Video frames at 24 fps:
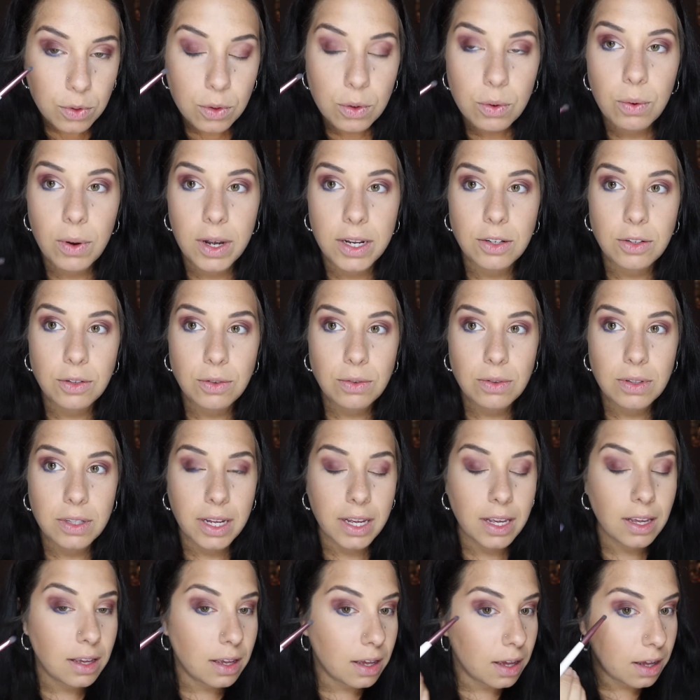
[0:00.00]
Oh, I do
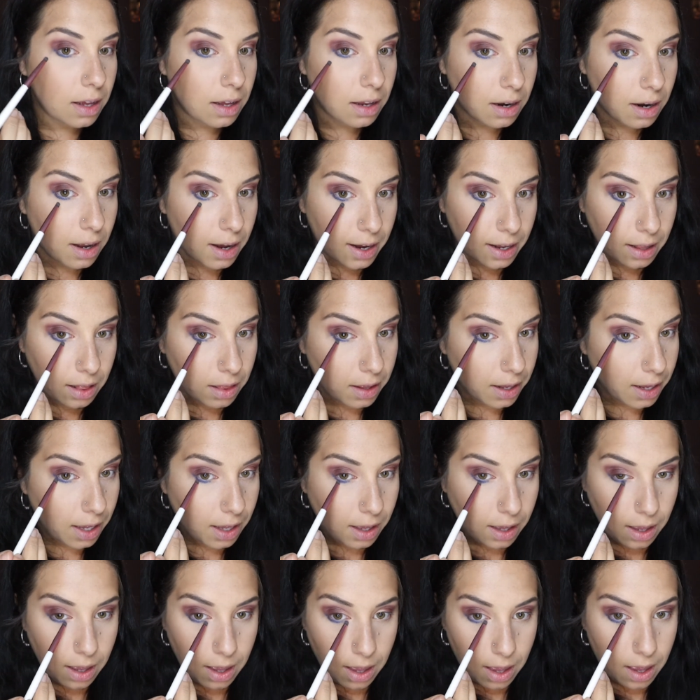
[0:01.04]
like it. I
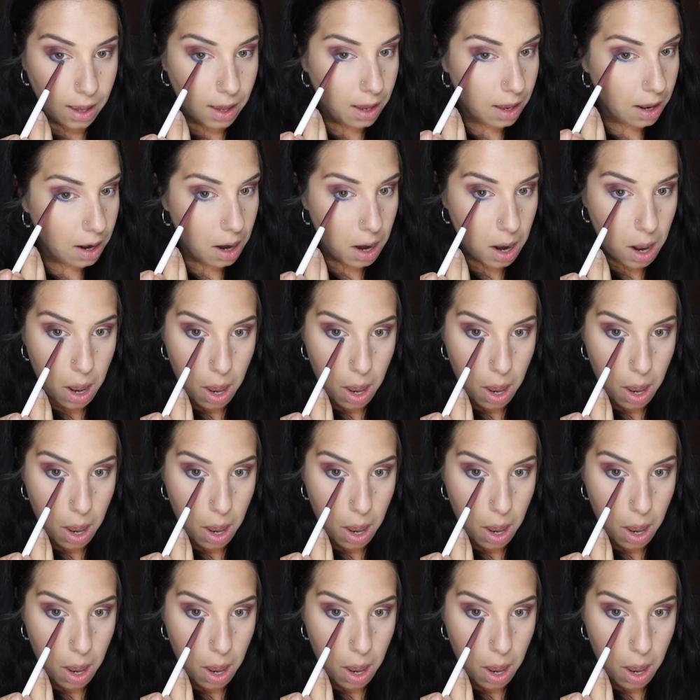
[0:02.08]
like it.